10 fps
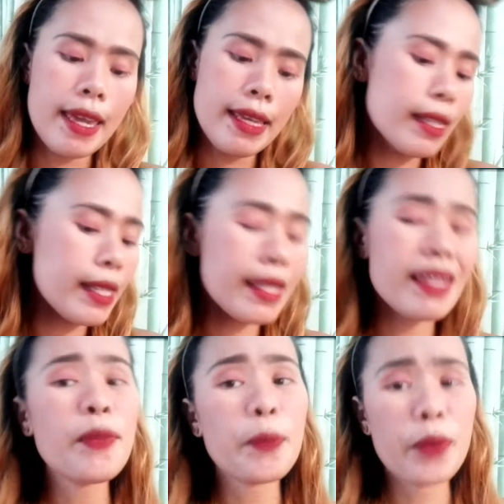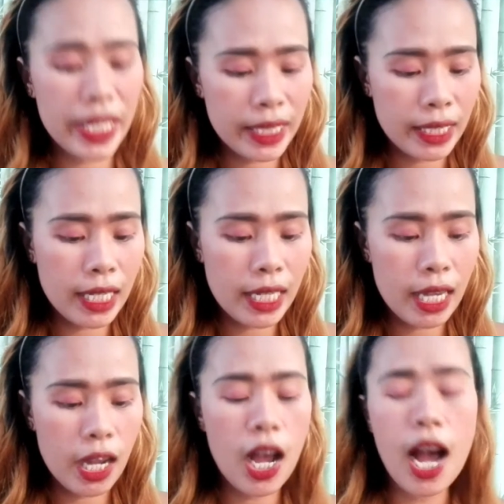Instapretty,
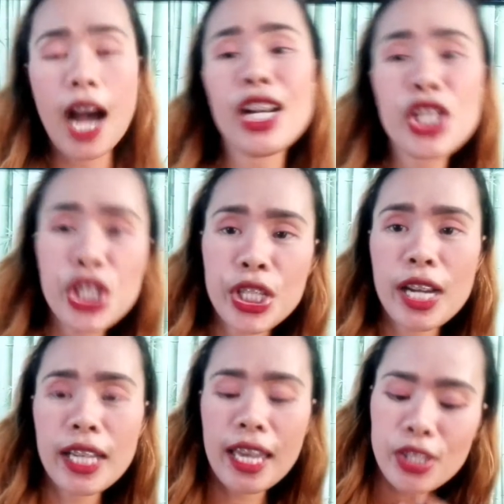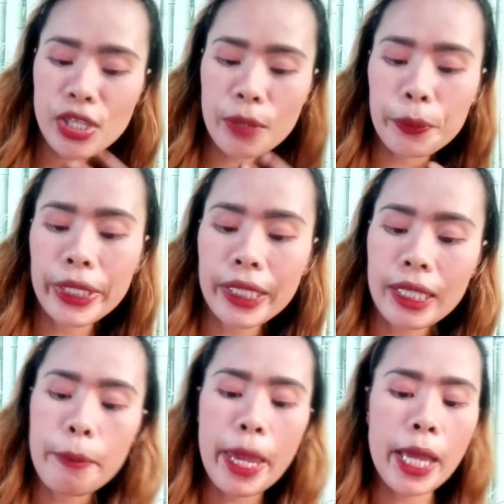ha? Hashtag
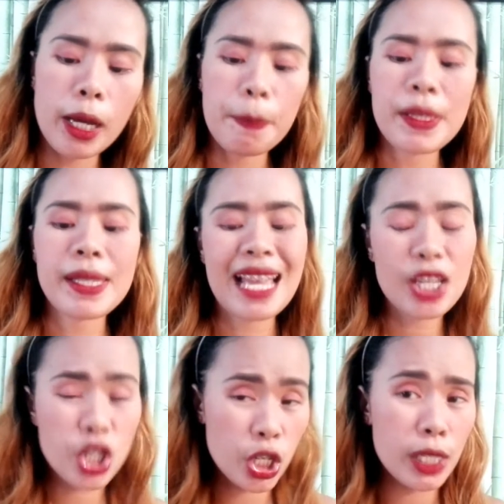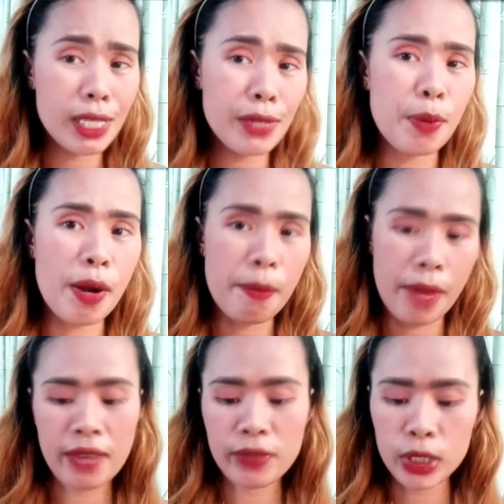Instapretty Makeup Essentials from
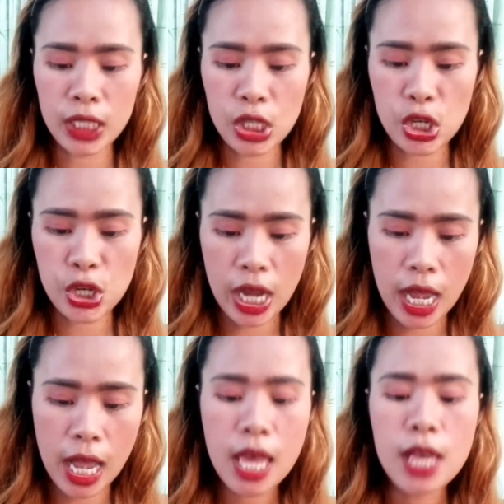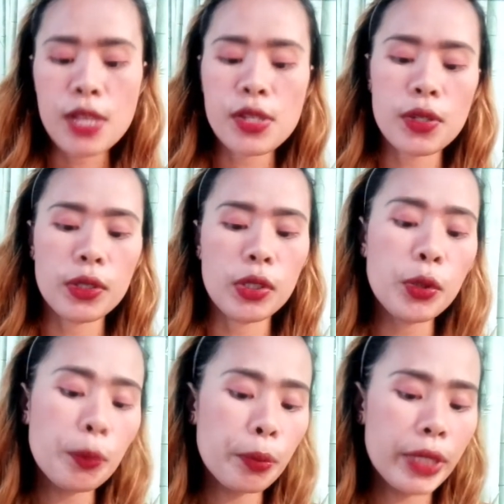Avon din siya. So,
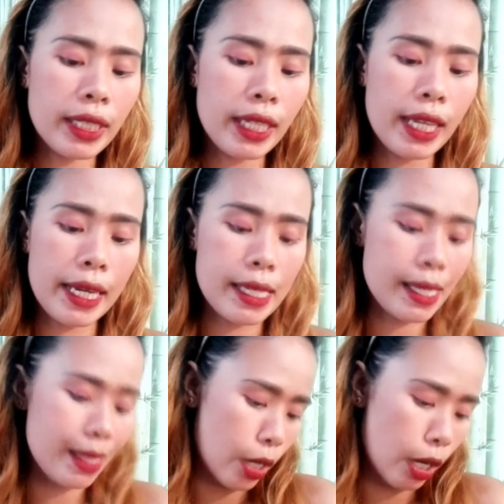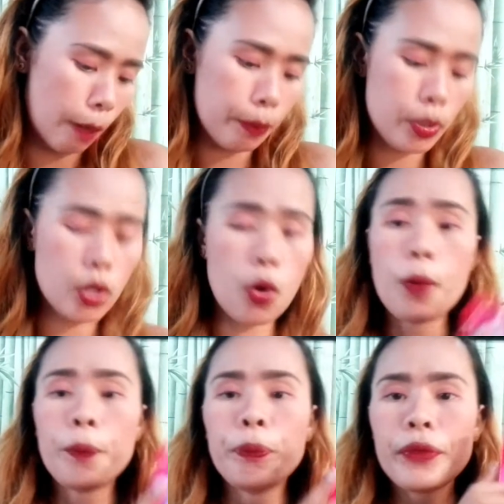look pretty in a snap. So,
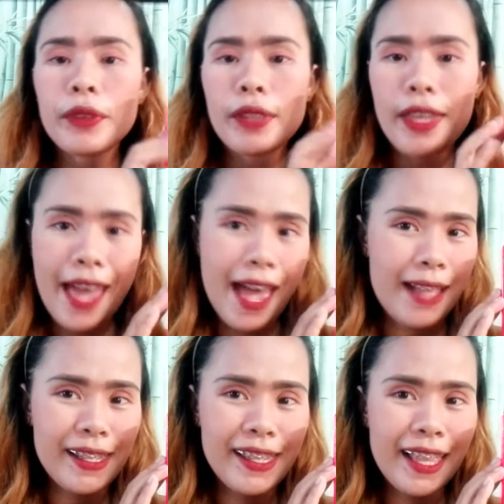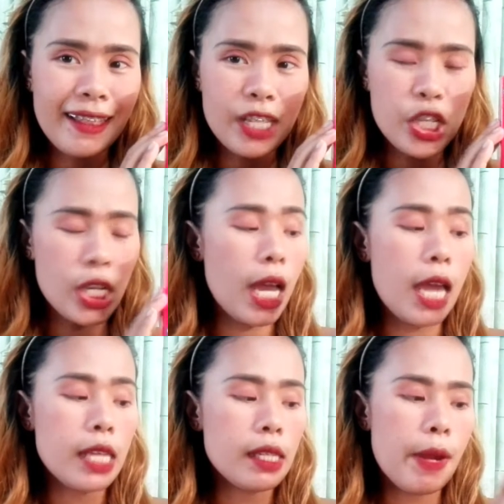ayan. Set na siya,
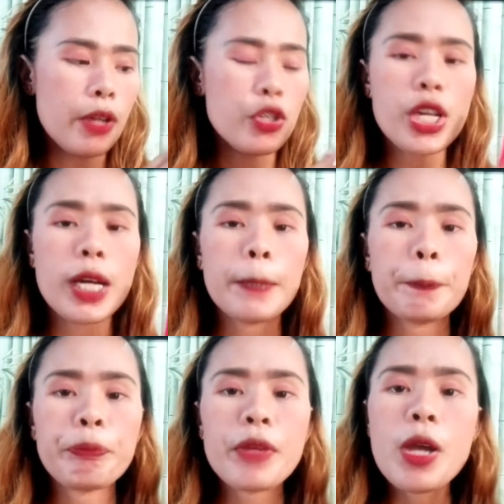guys. Meron siyang